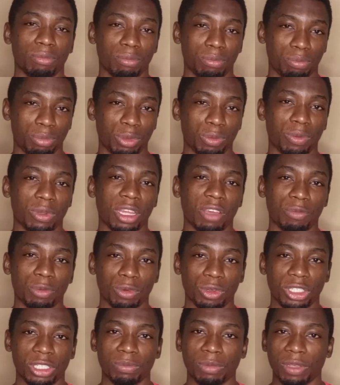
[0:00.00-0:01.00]
People that have been
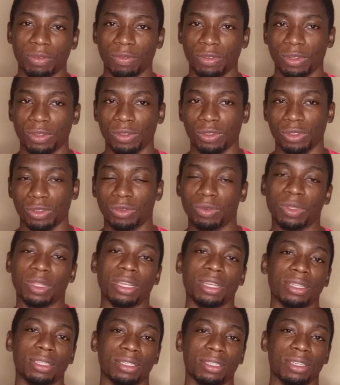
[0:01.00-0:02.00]
watching my videos know
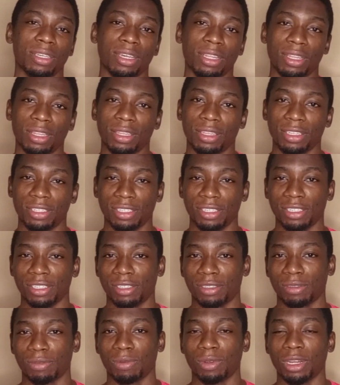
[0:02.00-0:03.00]
that, yeah, this
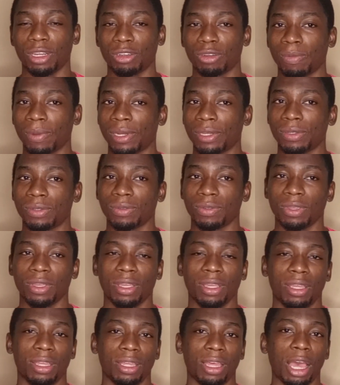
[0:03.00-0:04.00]
is what I normally do.
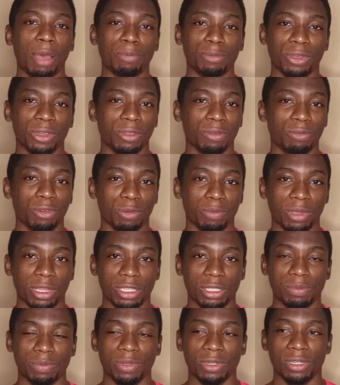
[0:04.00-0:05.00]
I'm talking from my
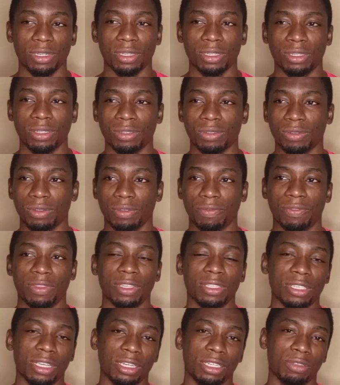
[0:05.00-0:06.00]
experience. So if
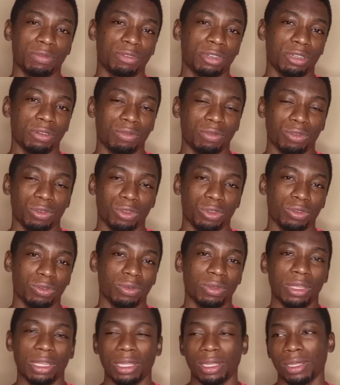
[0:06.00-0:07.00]
things are different for
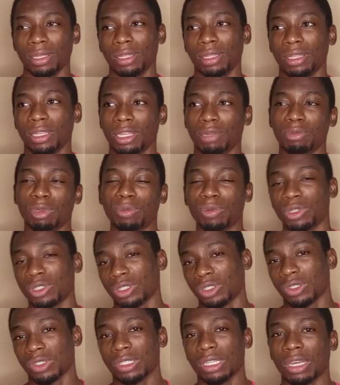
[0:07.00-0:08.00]
you, then maybe it's
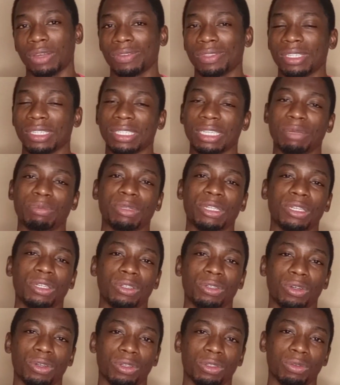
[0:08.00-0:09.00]
just how things are being
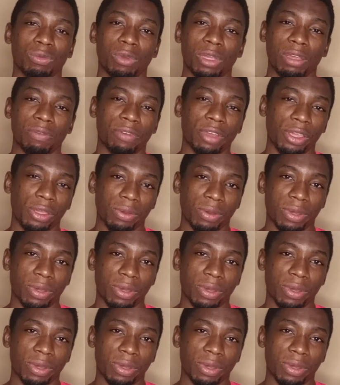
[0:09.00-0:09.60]
done wherever you